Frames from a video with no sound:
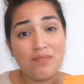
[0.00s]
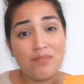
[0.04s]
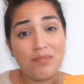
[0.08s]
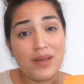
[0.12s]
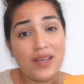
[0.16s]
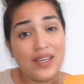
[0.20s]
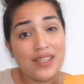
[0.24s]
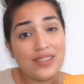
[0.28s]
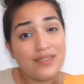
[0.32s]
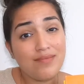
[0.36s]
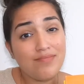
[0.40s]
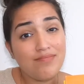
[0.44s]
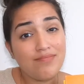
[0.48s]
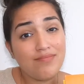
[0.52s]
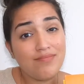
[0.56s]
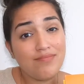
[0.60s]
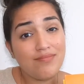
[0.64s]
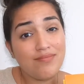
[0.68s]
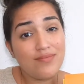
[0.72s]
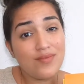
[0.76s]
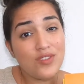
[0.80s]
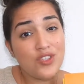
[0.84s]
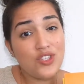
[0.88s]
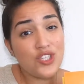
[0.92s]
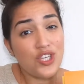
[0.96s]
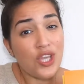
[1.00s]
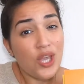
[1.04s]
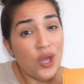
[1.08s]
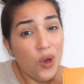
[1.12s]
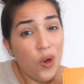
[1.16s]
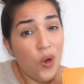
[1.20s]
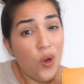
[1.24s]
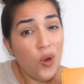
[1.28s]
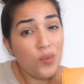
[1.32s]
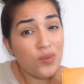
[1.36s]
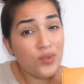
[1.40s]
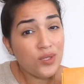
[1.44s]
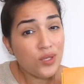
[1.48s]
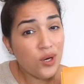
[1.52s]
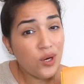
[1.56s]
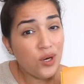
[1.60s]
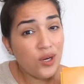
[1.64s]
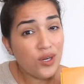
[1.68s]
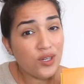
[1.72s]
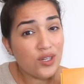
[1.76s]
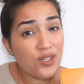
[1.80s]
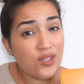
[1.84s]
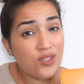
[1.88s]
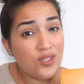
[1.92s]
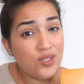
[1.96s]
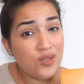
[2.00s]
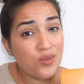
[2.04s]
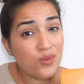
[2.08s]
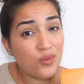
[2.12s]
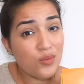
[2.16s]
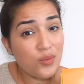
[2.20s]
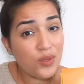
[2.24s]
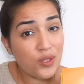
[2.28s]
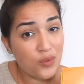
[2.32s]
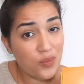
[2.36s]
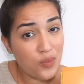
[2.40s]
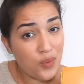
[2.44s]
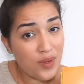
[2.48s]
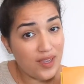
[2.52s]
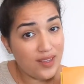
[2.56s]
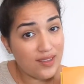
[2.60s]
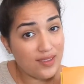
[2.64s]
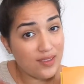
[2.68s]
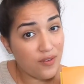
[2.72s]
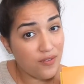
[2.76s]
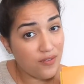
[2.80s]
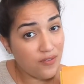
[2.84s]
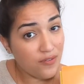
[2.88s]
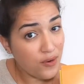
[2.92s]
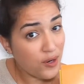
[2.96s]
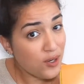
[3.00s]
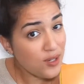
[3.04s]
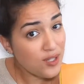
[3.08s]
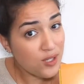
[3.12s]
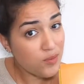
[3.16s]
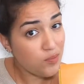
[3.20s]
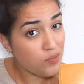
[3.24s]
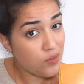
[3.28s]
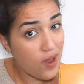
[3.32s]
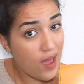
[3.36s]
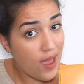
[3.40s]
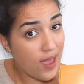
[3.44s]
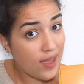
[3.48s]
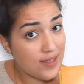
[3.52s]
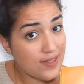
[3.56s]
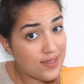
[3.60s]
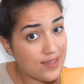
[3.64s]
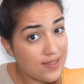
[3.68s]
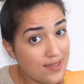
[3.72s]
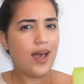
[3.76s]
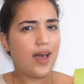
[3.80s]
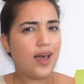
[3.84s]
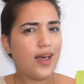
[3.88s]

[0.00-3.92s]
but she hoped hers would win the first prize.